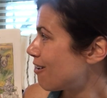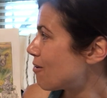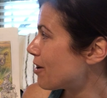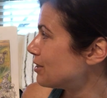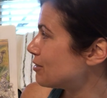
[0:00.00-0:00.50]

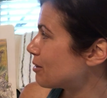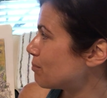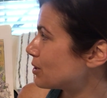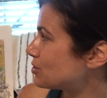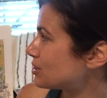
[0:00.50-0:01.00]
Or you can
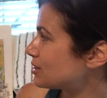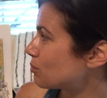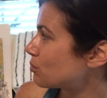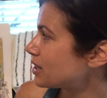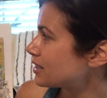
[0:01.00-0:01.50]
purchase
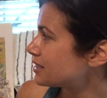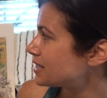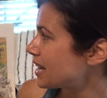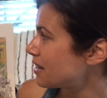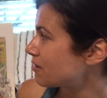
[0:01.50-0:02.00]
some real
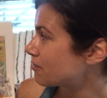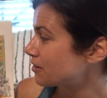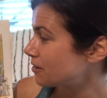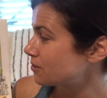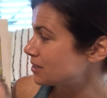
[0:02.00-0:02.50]
estate
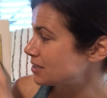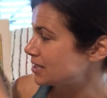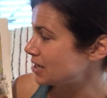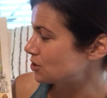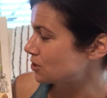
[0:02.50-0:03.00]
for those
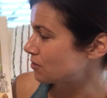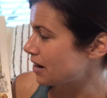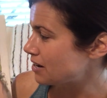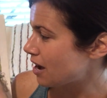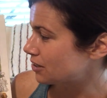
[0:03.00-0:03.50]
endangered
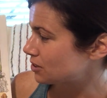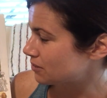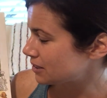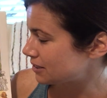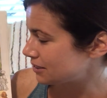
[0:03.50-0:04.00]

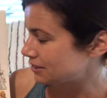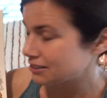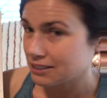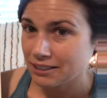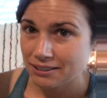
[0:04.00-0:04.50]

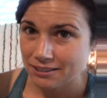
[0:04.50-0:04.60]
rhinoceroses.